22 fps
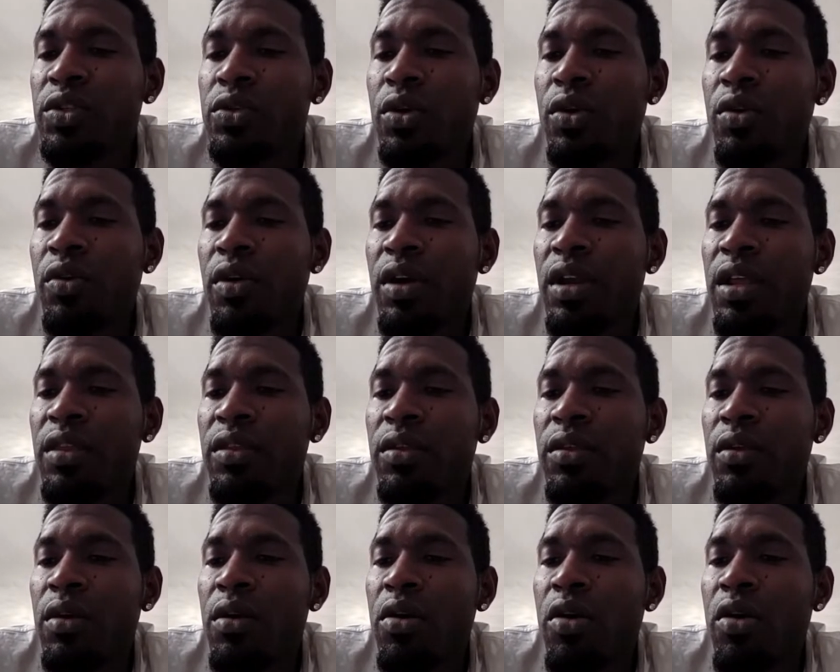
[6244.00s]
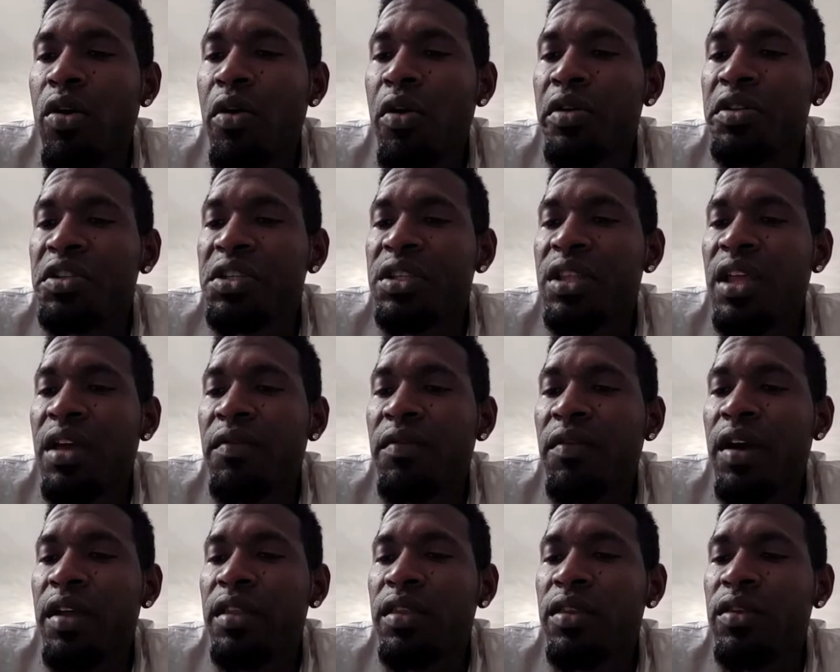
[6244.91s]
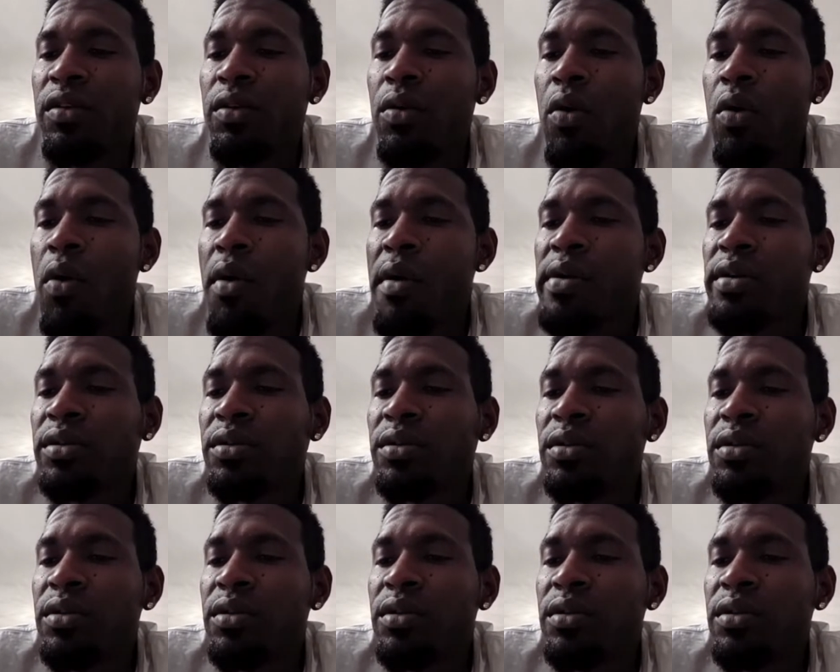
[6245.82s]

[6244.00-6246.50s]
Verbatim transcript: So credit to Coach Devon too.